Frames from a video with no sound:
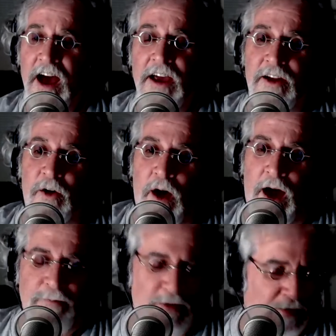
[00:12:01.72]
You know,
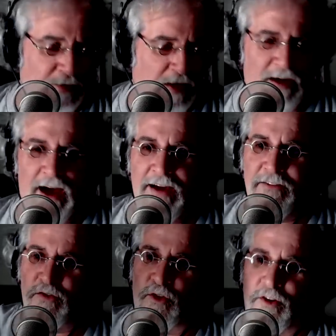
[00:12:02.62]
I'm going to, I have
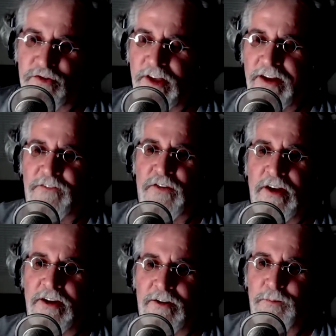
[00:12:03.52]
a story slated for
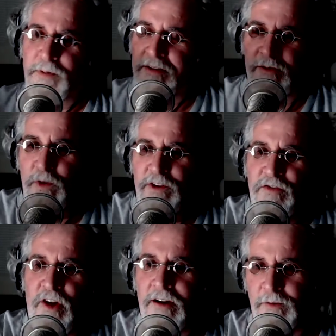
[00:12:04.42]
later, but we just
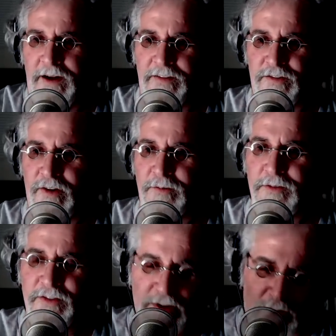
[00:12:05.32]
talked about it. So I'm
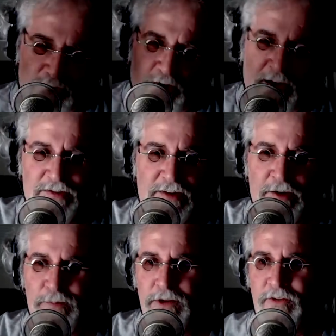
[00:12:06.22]
just going to toss a
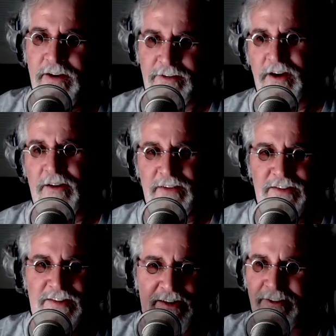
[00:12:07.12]
couple of random
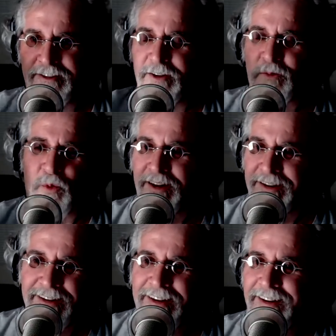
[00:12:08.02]
comments in here. Number
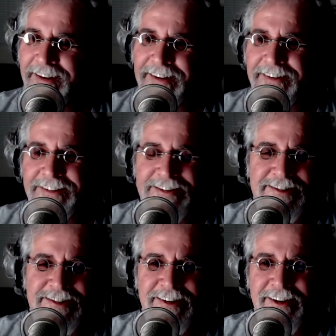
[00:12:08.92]
one,
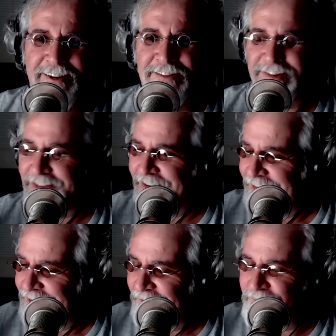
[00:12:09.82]
GM's, the,
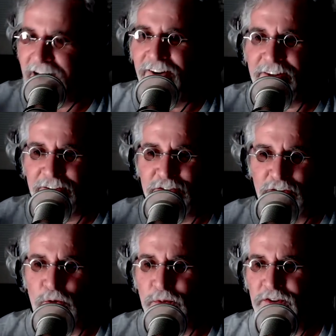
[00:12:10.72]
the amount of
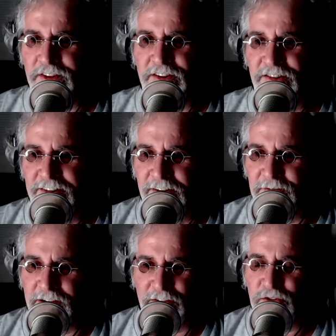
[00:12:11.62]
hubris the
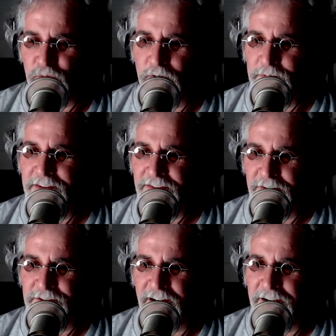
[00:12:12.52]
GM can swim in
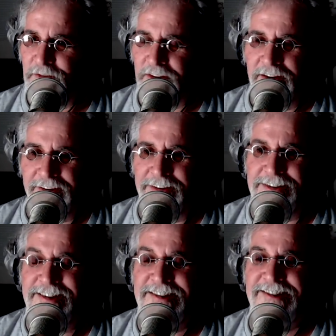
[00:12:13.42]
sometimes
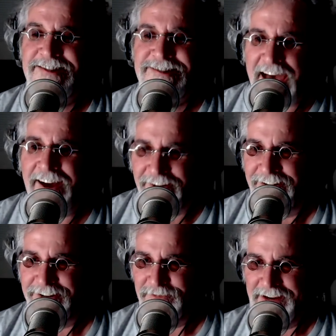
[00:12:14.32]
is
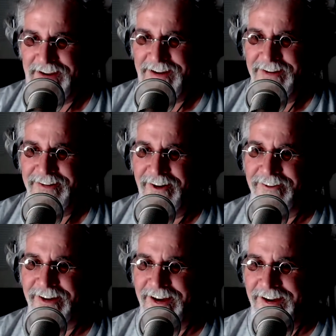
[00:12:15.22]
staggering to me.
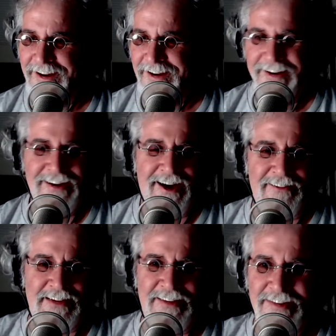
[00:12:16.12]
Okay.
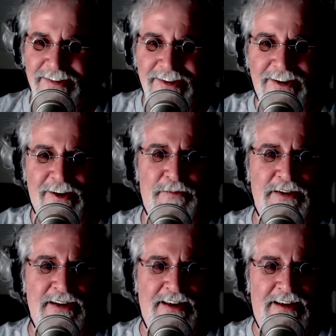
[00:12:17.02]
I mean, this is the
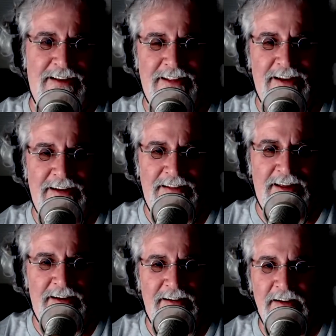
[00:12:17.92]
company that, that,
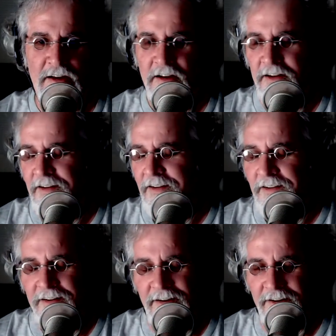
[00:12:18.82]
that,
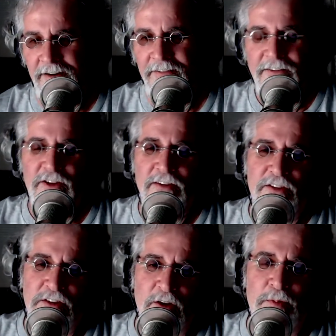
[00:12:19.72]
they've done
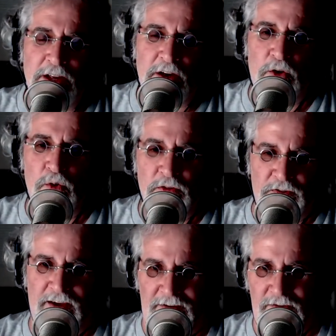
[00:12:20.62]
so many cool
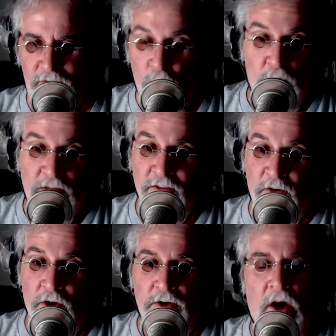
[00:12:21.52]
things with the
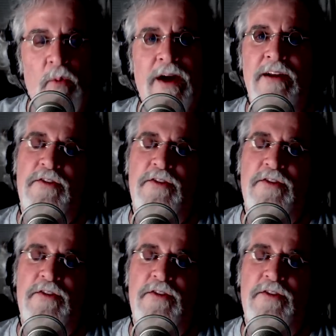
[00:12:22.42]
Volt. Oh wait, it's